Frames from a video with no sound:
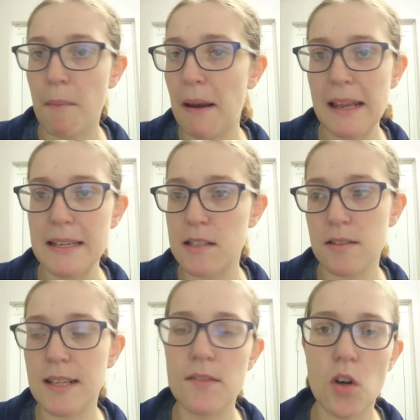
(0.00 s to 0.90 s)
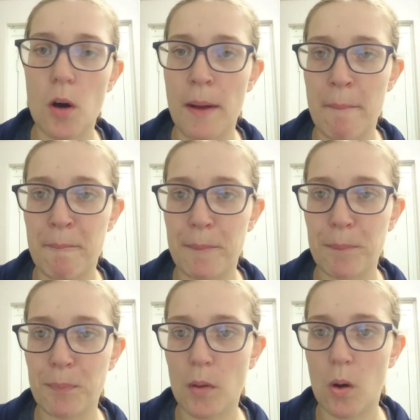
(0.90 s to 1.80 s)
please just leave a comment
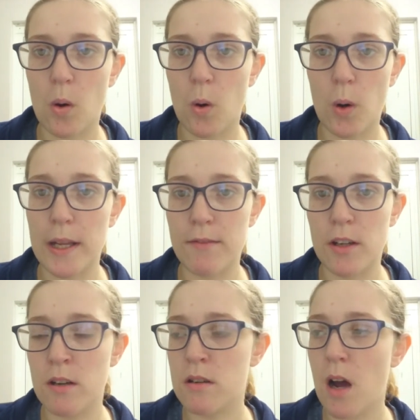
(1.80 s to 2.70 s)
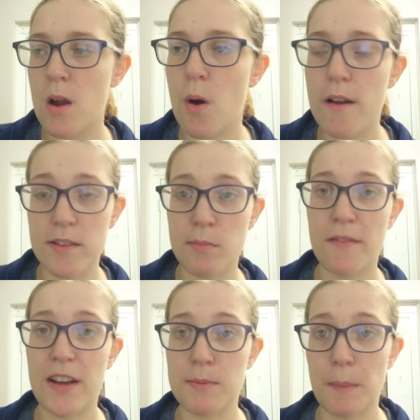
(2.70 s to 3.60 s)
or even go over to my
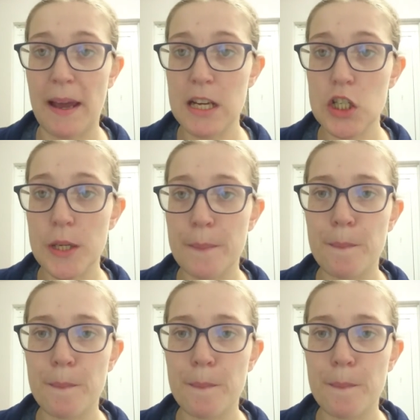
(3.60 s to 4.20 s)
Facebook page